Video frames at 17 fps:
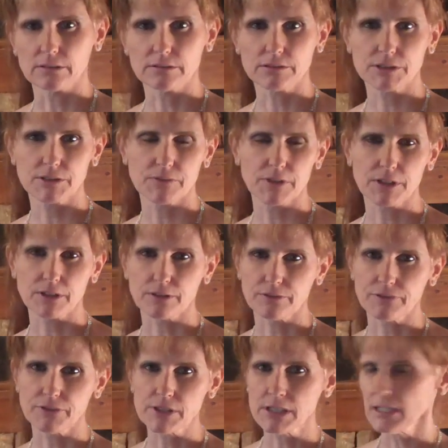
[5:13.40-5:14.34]
severe
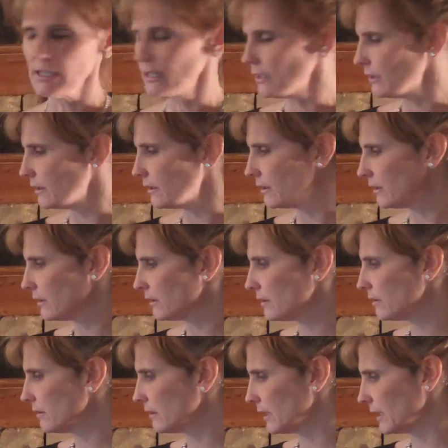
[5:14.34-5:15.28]

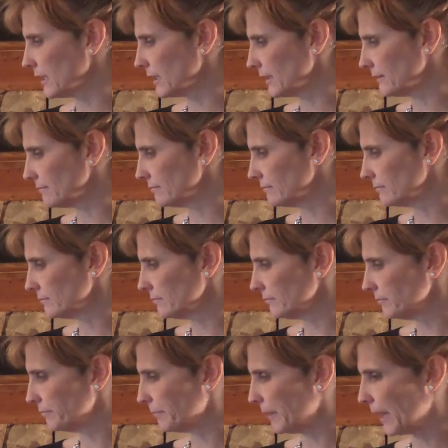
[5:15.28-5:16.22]
fatigue,
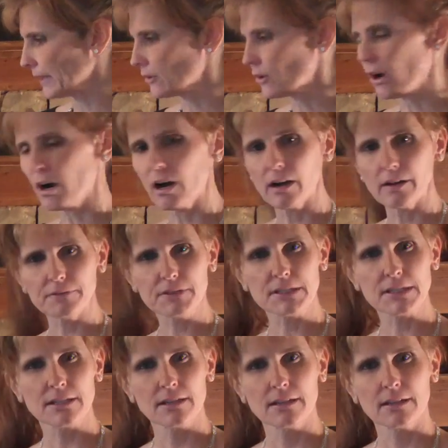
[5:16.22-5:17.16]
bad
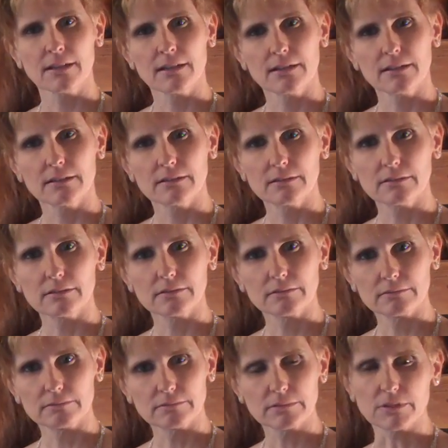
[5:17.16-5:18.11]
coughs,
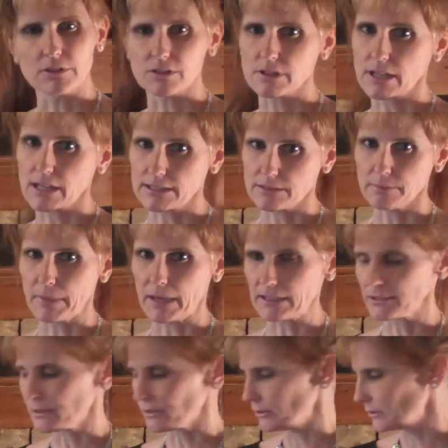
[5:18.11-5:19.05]
there's lots of
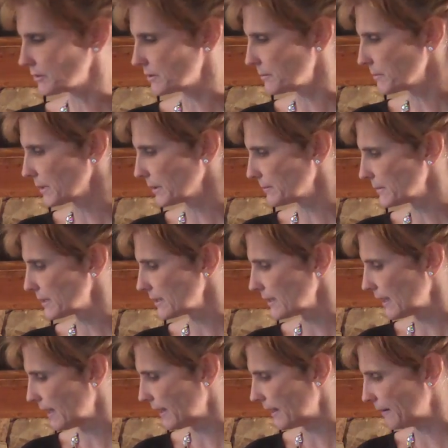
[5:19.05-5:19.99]
bacterial symptoms.
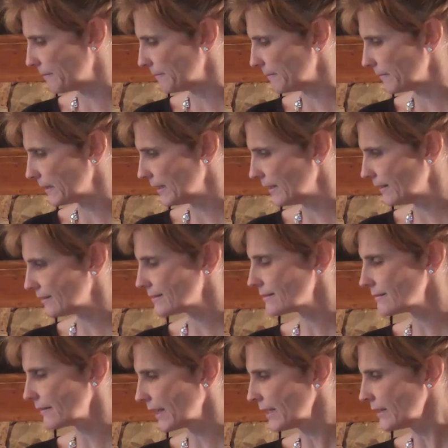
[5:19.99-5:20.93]
It
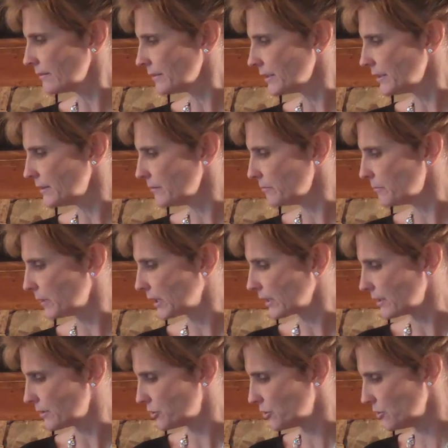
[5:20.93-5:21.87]
is likely
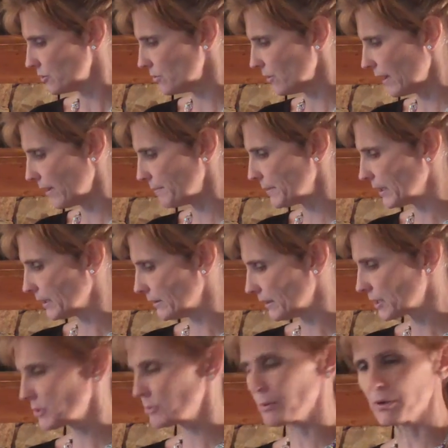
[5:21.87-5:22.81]
because you have been
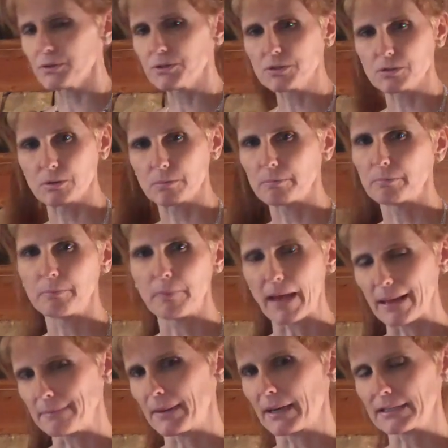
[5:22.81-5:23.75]
exposed to a
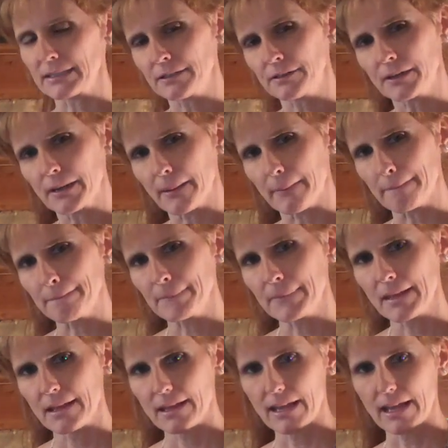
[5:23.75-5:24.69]
bad bacterium
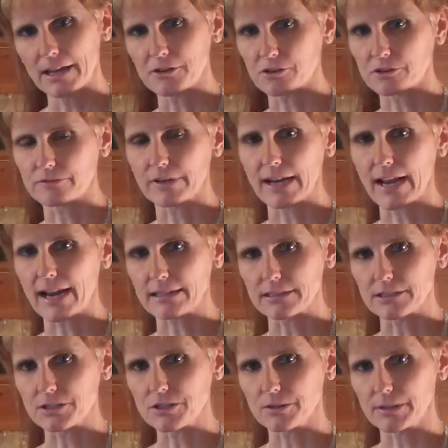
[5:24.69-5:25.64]
and you're
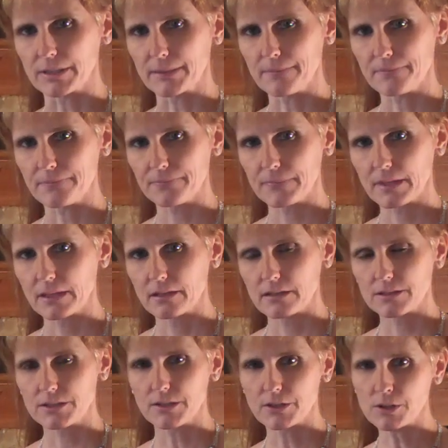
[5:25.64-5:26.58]
reacting to it.
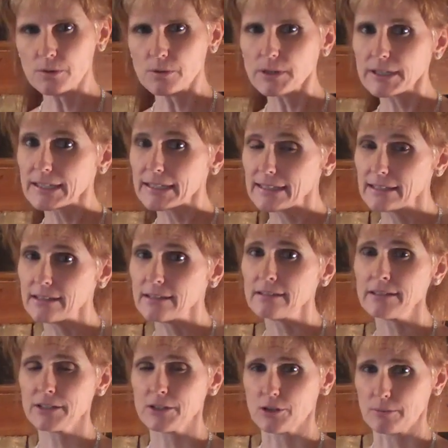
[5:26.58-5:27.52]
So you are
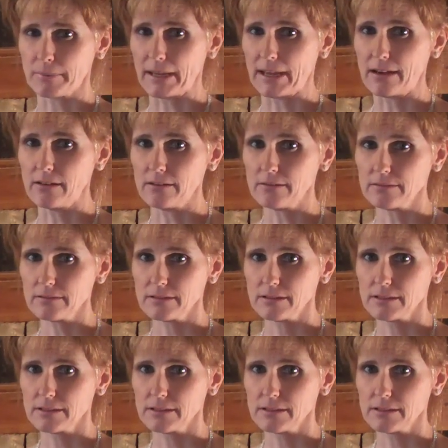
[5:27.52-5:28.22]
healing your bowel,